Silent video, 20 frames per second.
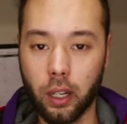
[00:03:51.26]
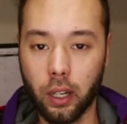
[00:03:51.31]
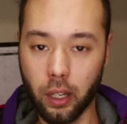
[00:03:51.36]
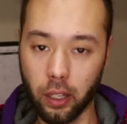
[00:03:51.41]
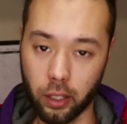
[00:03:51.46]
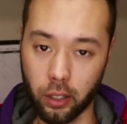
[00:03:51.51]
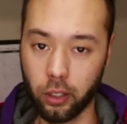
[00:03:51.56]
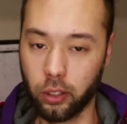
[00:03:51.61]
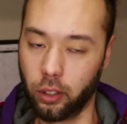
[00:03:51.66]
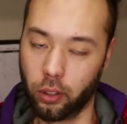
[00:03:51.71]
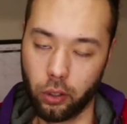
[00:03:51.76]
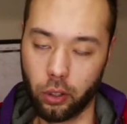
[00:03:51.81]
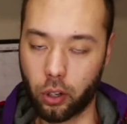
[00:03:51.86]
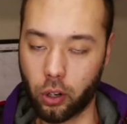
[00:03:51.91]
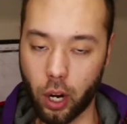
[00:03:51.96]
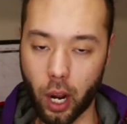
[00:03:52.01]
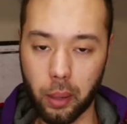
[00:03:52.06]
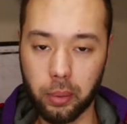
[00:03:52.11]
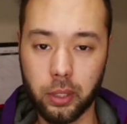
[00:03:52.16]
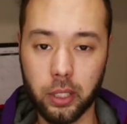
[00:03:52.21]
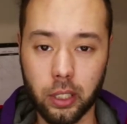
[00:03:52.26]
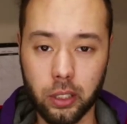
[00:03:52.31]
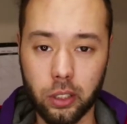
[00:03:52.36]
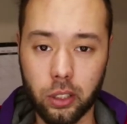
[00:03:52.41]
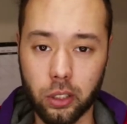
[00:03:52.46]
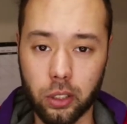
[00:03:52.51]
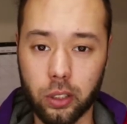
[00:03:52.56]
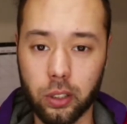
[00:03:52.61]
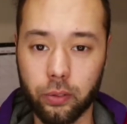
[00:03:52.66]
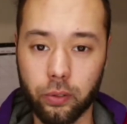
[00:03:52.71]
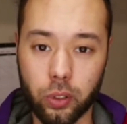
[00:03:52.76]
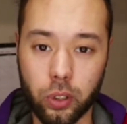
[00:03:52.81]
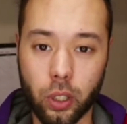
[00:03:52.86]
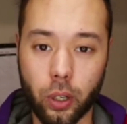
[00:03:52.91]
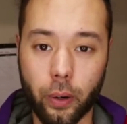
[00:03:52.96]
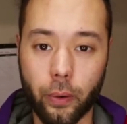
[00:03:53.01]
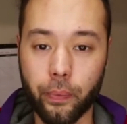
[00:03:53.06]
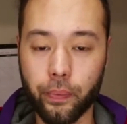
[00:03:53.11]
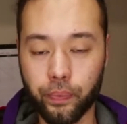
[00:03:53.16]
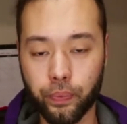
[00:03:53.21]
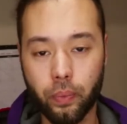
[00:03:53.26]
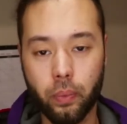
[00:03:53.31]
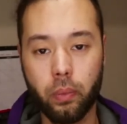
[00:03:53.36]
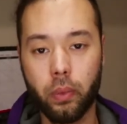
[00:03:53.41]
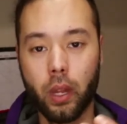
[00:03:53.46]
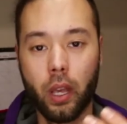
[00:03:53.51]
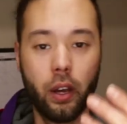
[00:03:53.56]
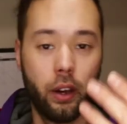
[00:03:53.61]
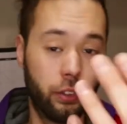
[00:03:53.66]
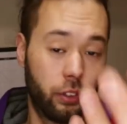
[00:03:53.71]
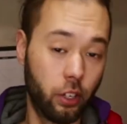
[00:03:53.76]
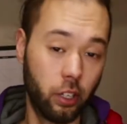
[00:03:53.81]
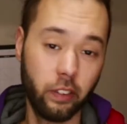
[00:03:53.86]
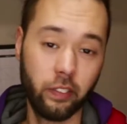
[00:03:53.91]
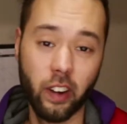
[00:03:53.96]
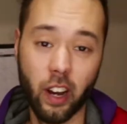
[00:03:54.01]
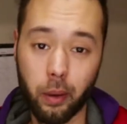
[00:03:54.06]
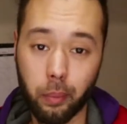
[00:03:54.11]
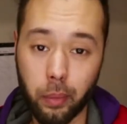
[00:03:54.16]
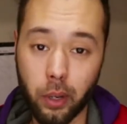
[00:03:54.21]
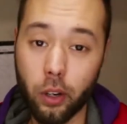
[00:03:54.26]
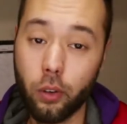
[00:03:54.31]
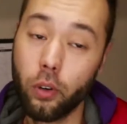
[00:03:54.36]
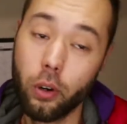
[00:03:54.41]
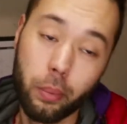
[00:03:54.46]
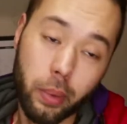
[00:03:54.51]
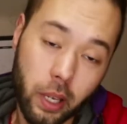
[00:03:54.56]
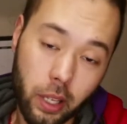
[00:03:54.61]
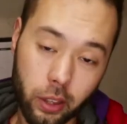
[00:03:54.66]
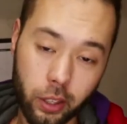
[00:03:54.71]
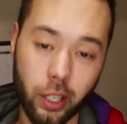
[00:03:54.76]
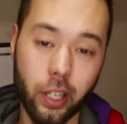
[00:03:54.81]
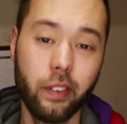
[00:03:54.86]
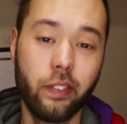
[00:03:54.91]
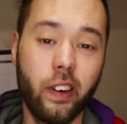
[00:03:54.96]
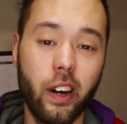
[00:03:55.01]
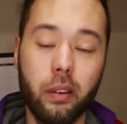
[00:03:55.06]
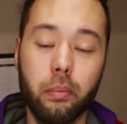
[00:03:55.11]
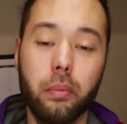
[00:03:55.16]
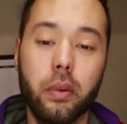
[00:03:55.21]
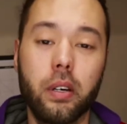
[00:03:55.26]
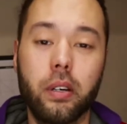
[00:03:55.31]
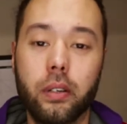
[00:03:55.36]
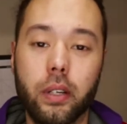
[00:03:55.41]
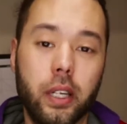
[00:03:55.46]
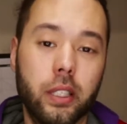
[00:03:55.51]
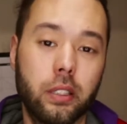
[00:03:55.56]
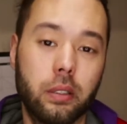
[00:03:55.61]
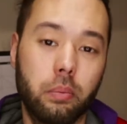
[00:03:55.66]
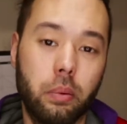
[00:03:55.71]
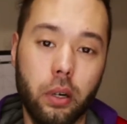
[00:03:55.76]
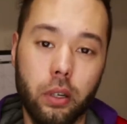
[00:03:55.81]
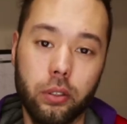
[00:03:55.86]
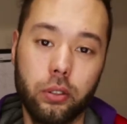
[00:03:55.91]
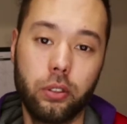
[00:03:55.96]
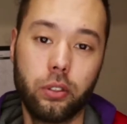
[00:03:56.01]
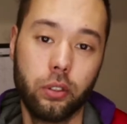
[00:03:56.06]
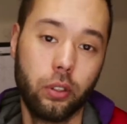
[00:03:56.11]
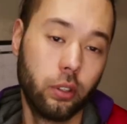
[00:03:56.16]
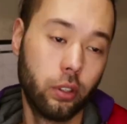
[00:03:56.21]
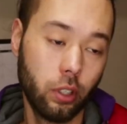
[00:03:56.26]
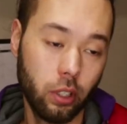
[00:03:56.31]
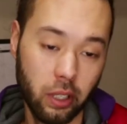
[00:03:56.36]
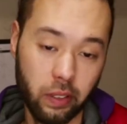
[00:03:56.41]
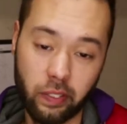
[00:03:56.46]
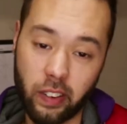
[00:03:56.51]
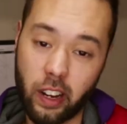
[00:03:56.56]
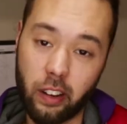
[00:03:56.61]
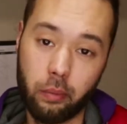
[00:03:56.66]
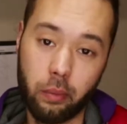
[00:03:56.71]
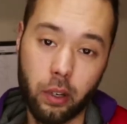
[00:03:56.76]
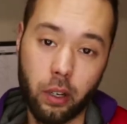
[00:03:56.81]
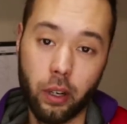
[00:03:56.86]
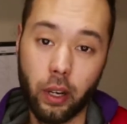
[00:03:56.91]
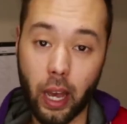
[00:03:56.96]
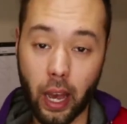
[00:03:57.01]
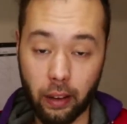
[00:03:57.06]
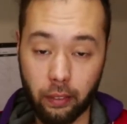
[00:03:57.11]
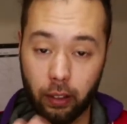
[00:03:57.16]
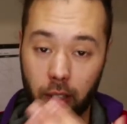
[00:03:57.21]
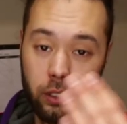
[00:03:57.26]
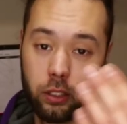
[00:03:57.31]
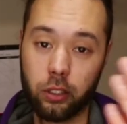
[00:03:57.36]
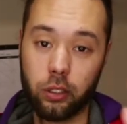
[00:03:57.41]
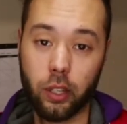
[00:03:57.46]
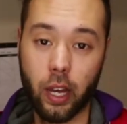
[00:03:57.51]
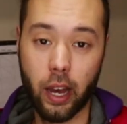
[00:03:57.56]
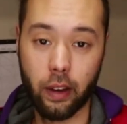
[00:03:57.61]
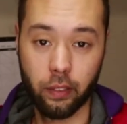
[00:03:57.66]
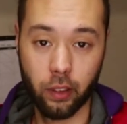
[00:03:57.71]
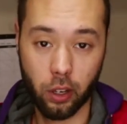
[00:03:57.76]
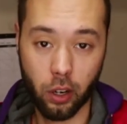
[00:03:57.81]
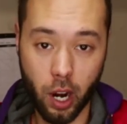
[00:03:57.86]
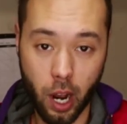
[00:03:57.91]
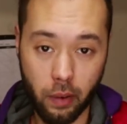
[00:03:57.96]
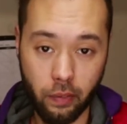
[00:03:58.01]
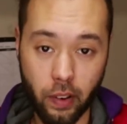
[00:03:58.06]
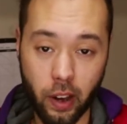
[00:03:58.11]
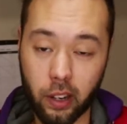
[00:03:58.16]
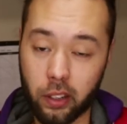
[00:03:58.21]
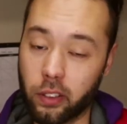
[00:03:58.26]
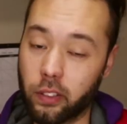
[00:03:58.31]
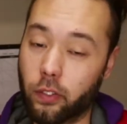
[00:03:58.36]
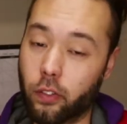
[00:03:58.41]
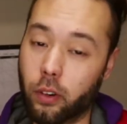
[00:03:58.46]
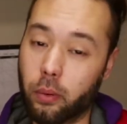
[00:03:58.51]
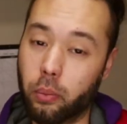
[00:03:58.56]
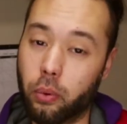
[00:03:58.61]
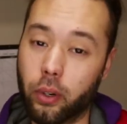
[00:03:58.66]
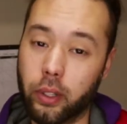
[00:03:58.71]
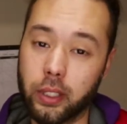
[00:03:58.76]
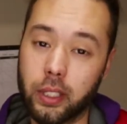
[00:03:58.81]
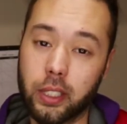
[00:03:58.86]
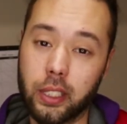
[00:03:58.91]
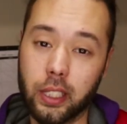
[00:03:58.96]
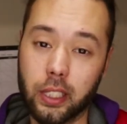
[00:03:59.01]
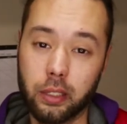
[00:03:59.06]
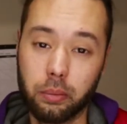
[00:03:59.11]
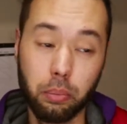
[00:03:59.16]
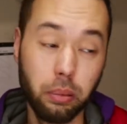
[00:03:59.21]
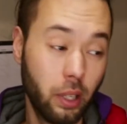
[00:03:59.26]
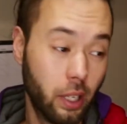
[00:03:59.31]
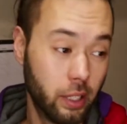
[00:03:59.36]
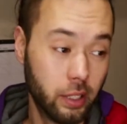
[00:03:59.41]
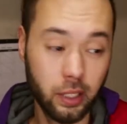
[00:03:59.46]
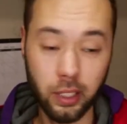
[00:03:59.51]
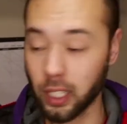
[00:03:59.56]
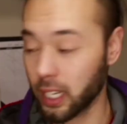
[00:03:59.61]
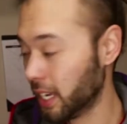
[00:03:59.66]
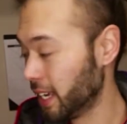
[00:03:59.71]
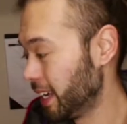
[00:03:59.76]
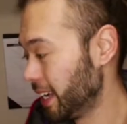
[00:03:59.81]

the crop sensor. So a 35 mil will be a 35 mil as opposed to a 35 mil having to have the crop factor of 1.6 plus